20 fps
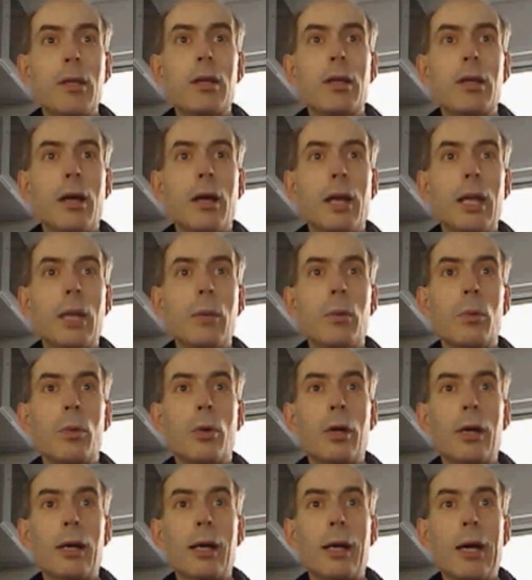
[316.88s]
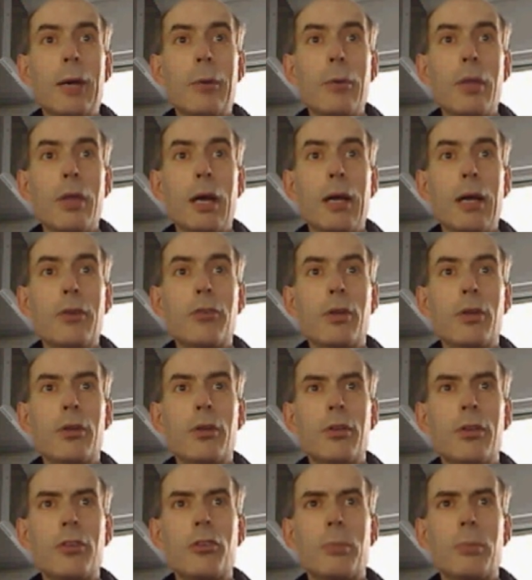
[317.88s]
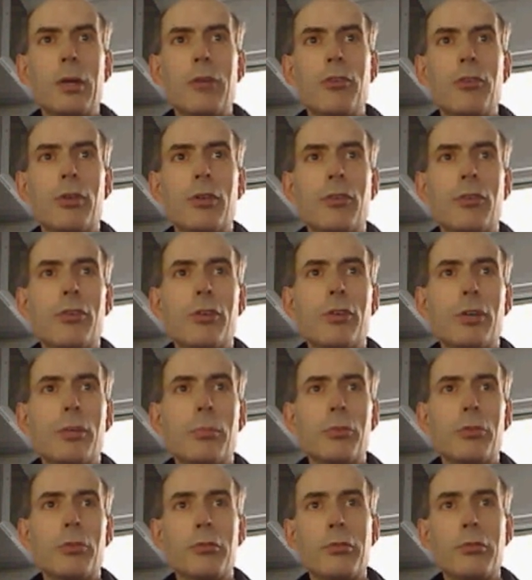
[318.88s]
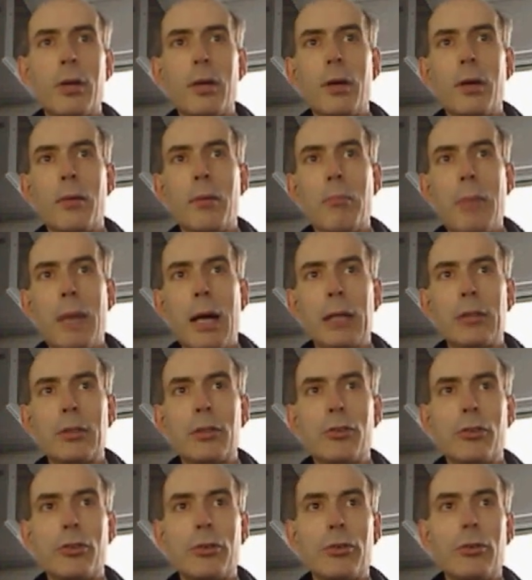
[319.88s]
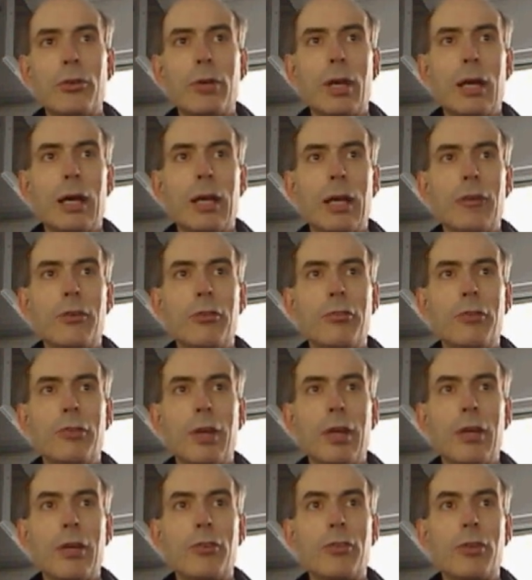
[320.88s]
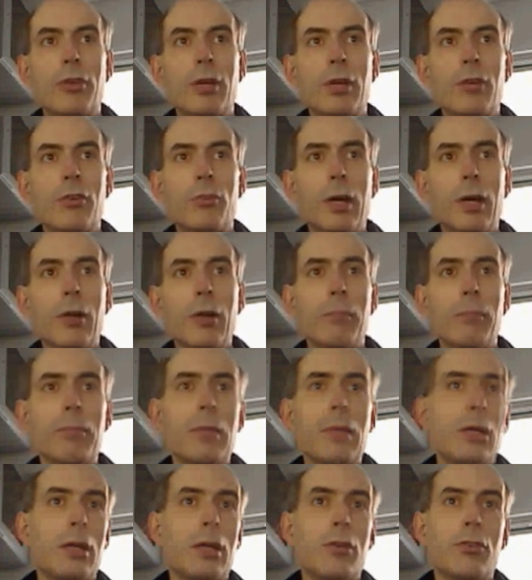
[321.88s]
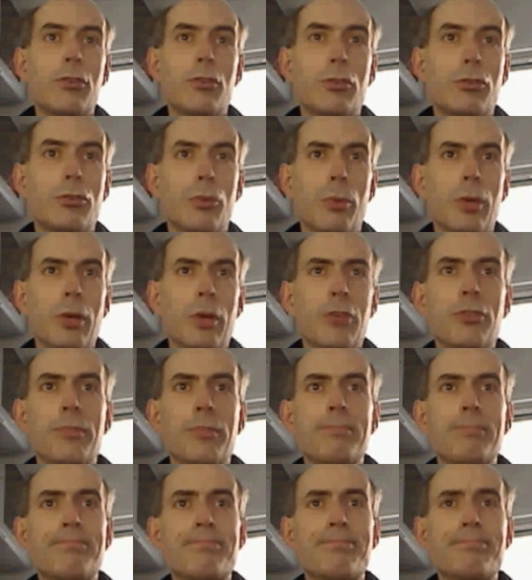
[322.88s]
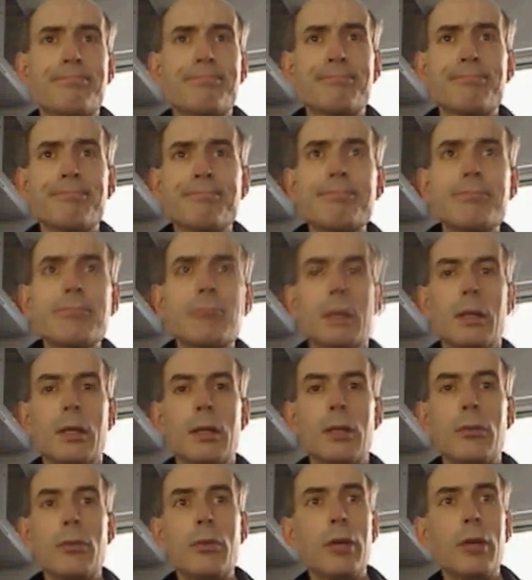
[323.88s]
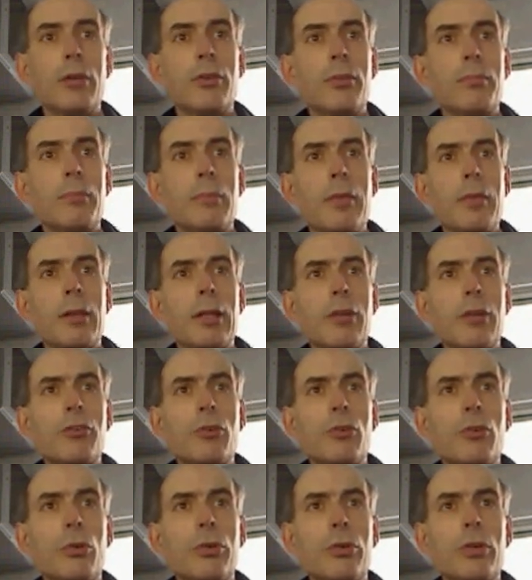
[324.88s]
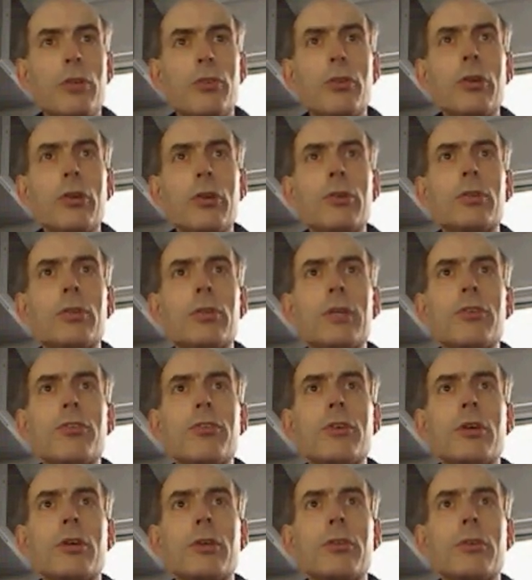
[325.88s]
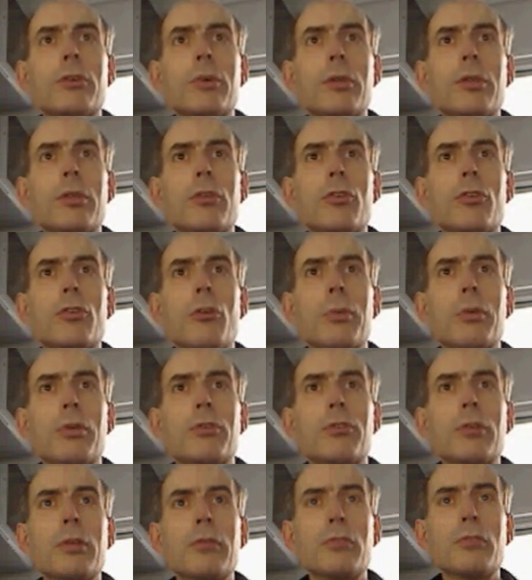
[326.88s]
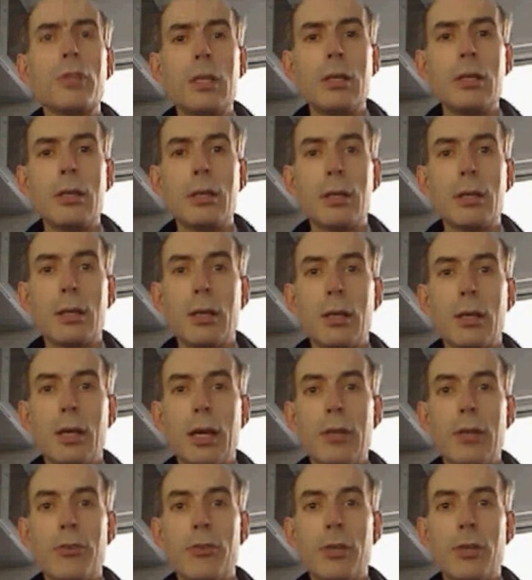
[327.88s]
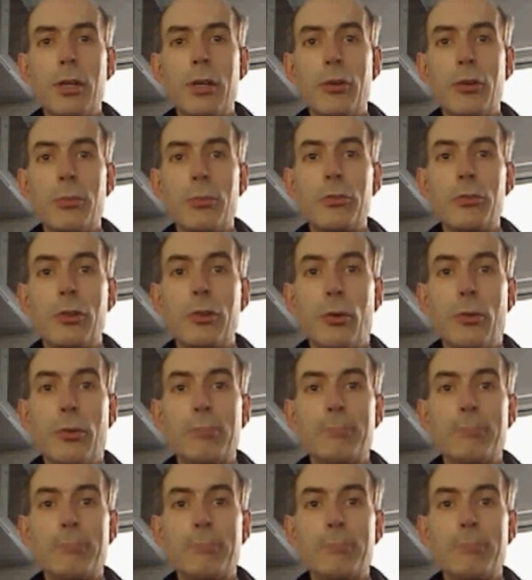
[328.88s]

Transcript: and it will work out that and express it in terms of magnitude and phase as well, should you wish. Right, I think that's all you need to know to get started with topic 17, AC Ohm's law.